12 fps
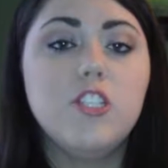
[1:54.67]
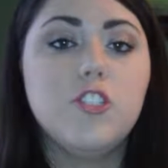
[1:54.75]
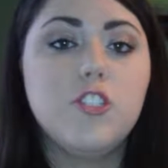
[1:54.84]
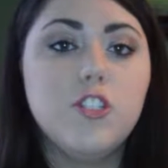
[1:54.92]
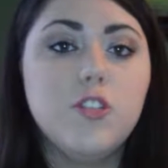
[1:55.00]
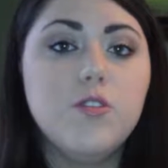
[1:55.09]

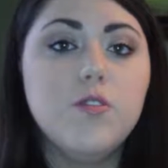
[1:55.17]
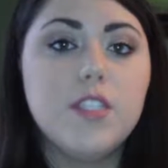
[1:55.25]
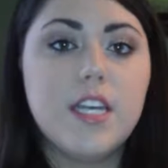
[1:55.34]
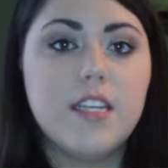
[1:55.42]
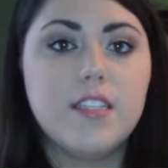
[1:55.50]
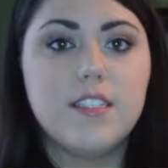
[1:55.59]

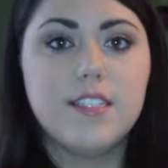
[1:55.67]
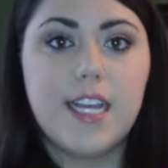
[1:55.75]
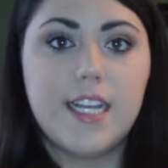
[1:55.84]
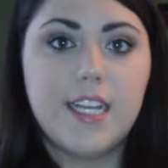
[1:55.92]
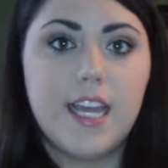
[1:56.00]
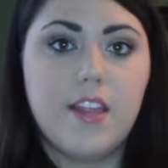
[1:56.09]
choosing to
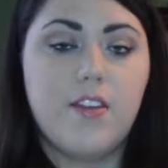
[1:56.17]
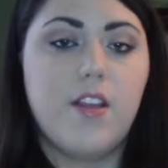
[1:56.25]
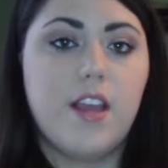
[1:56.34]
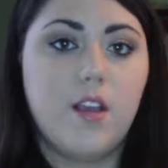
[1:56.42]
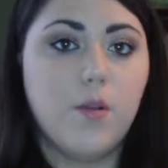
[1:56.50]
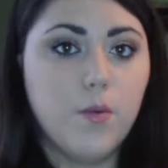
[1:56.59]
stay together
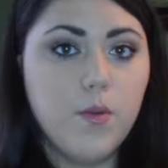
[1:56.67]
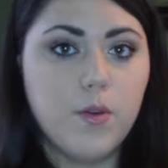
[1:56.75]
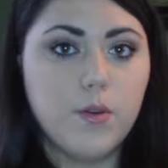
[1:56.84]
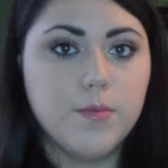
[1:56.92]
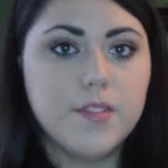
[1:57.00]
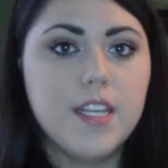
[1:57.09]
in
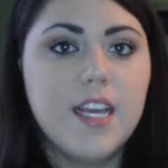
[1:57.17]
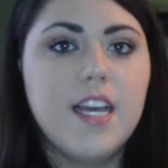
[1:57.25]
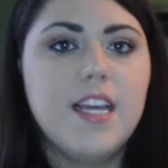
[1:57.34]
groups.